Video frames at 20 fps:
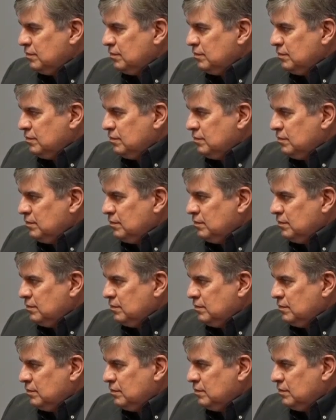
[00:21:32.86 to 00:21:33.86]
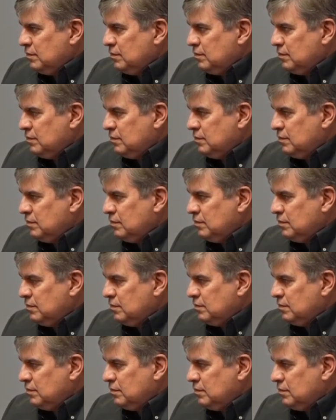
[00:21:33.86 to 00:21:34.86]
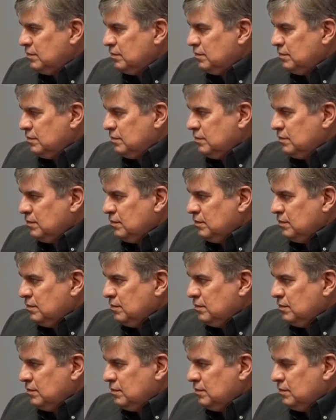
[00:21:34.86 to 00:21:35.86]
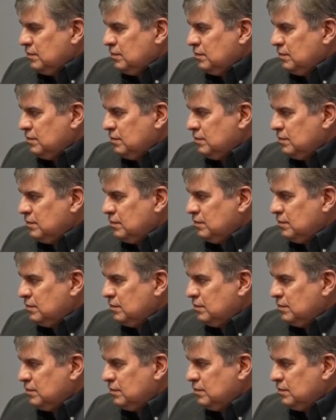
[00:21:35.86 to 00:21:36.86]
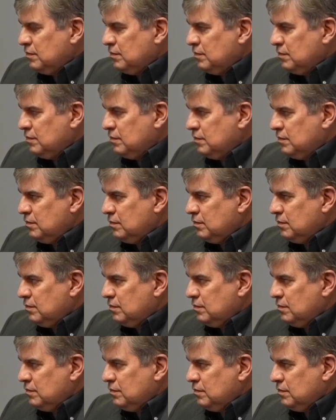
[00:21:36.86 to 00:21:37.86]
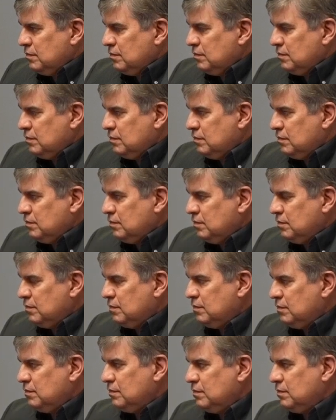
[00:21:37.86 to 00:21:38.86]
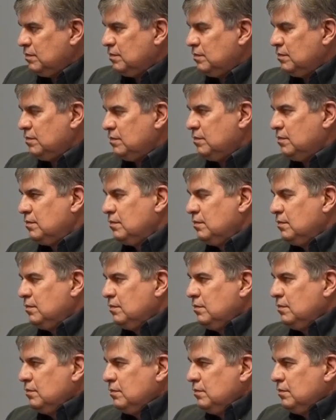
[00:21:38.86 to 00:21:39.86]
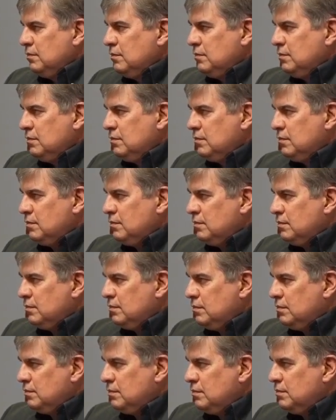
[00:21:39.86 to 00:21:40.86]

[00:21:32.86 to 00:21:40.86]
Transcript: [no speech]